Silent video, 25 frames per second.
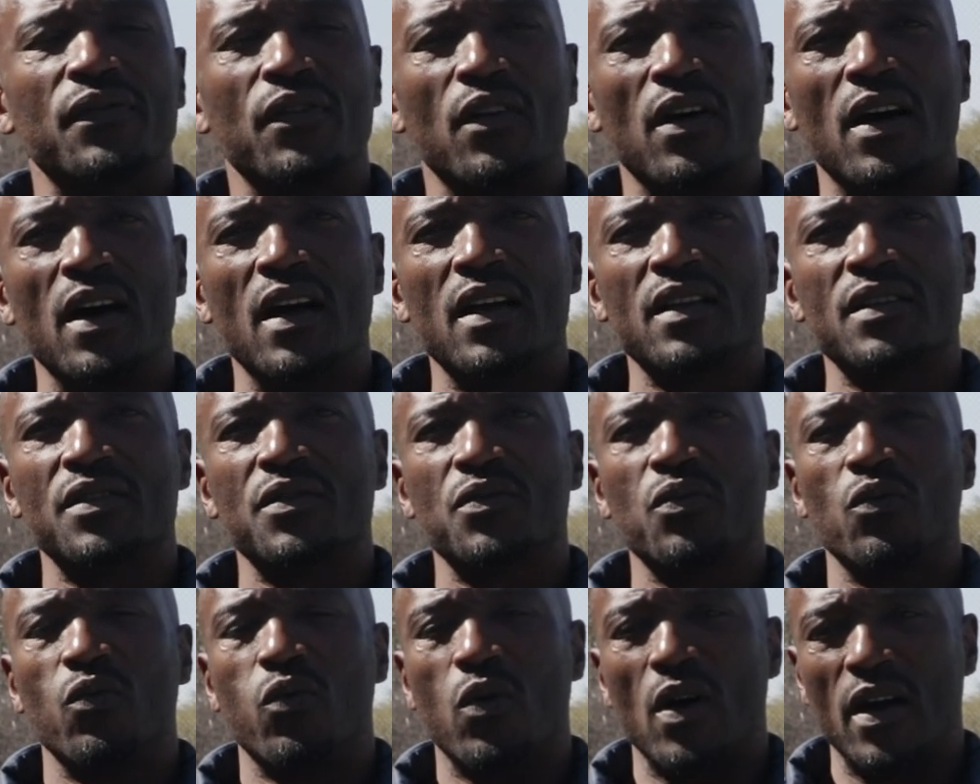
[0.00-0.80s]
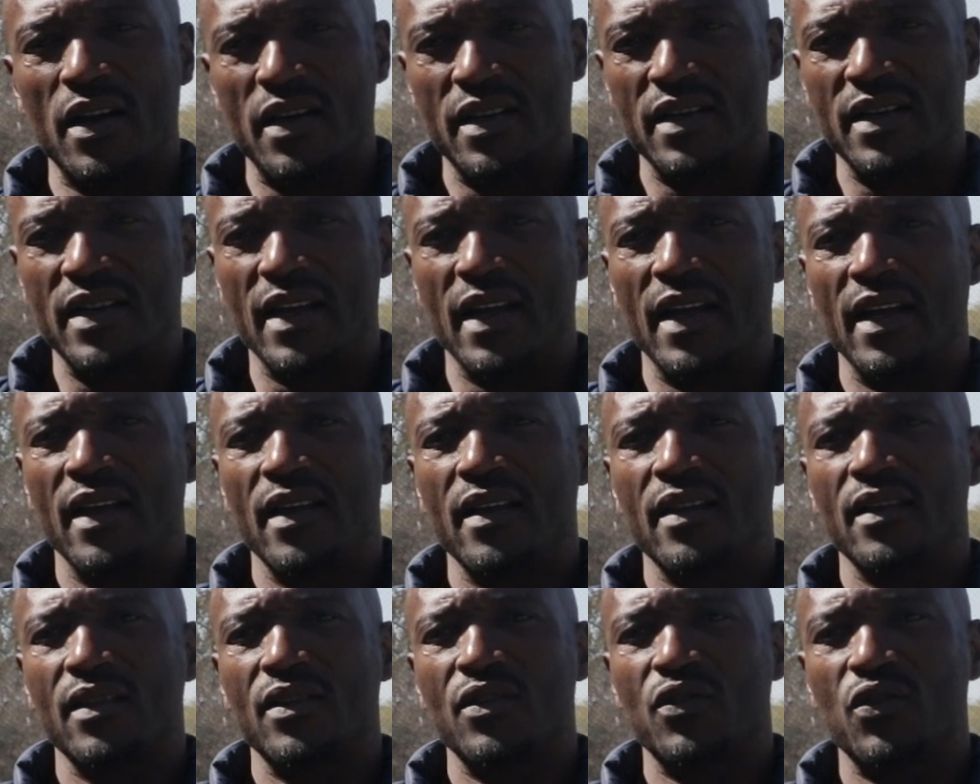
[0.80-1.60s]
for us one
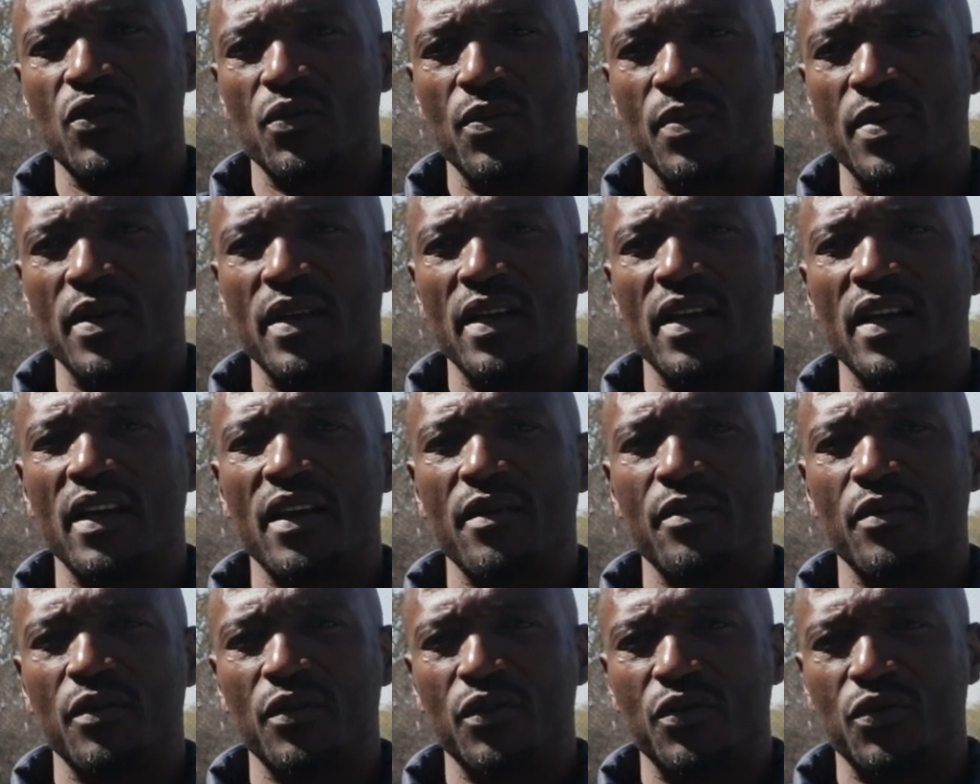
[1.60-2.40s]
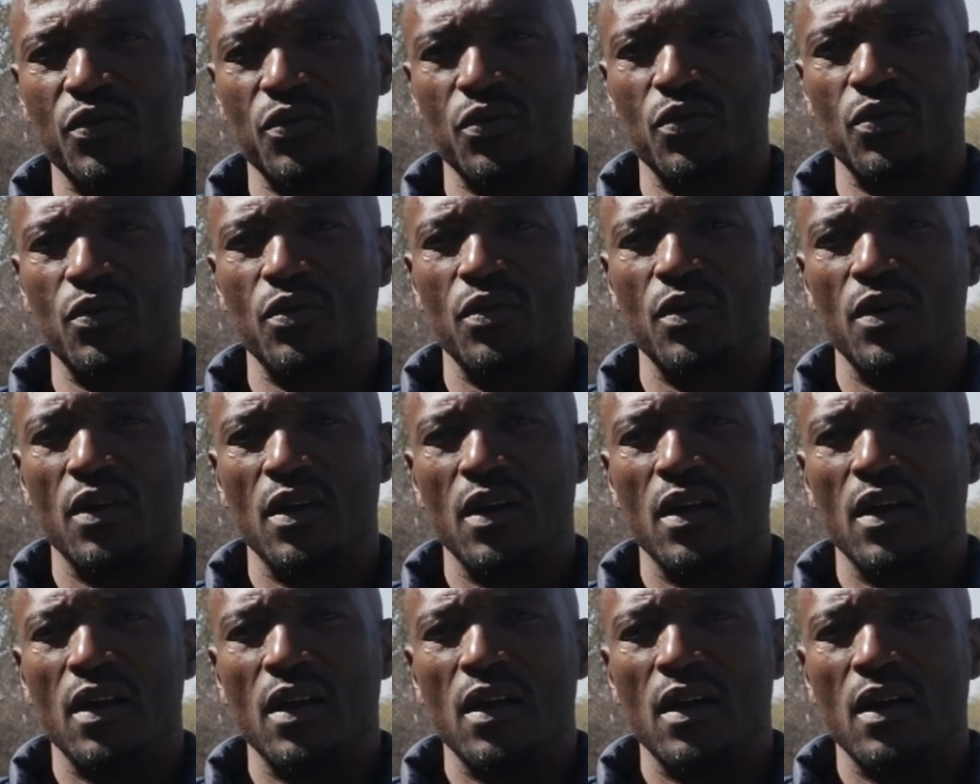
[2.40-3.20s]
day to be able to
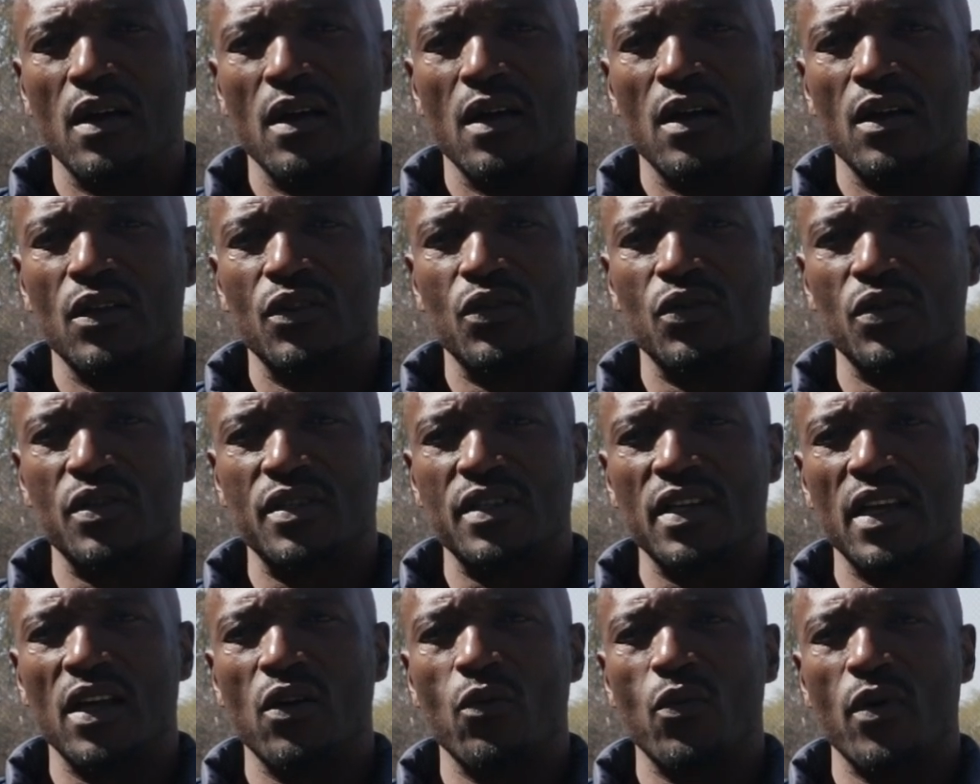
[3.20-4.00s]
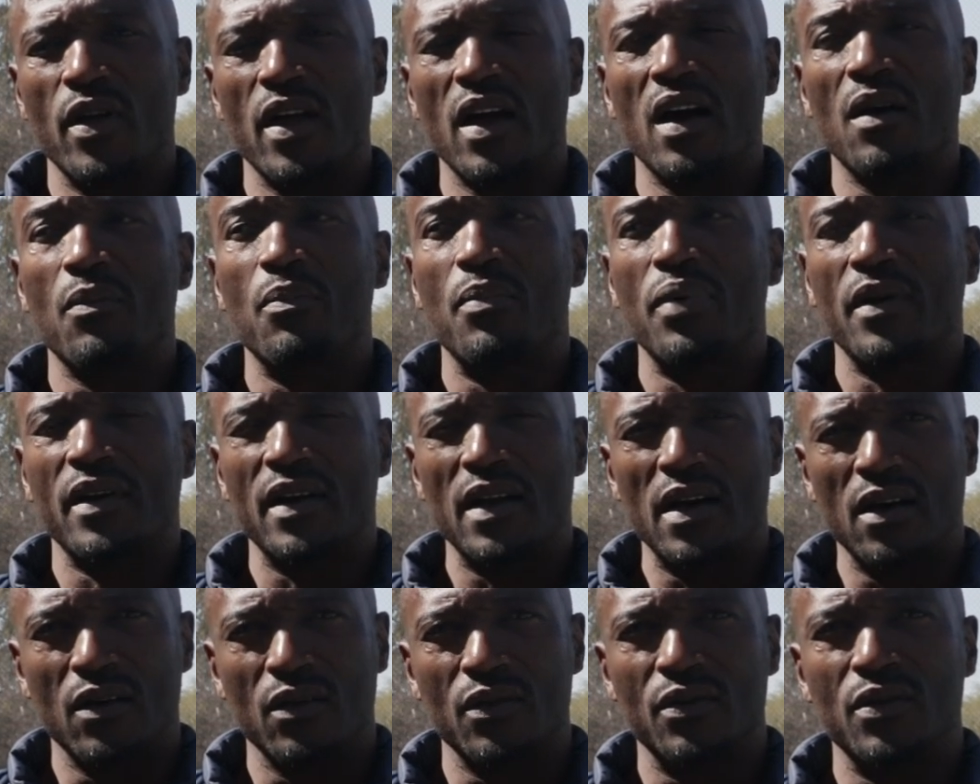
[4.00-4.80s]
say we are
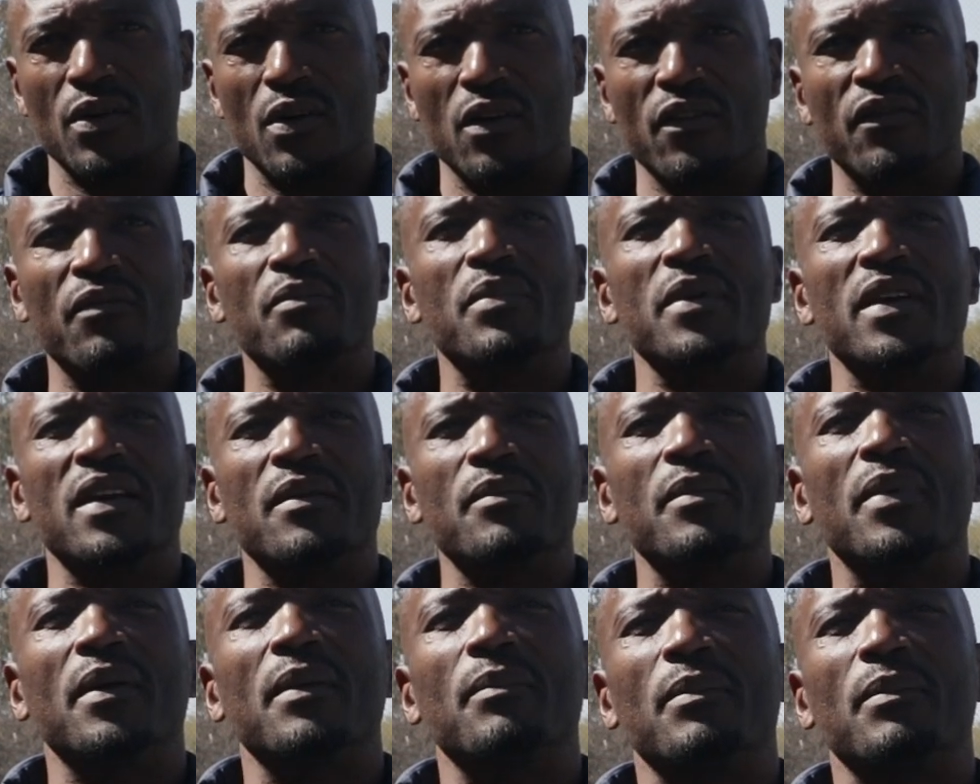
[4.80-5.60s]
proud of being